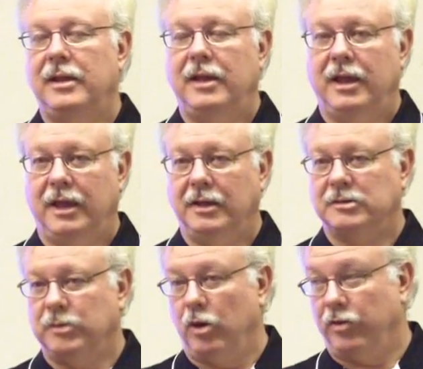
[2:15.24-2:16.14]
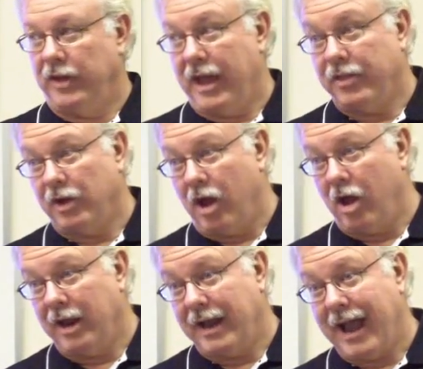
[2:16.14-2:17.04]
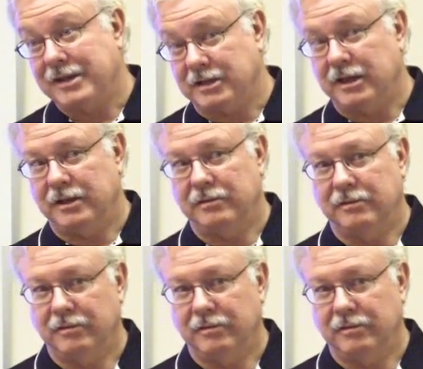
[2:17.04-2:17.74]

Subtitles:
it keeps both the ethanol and actually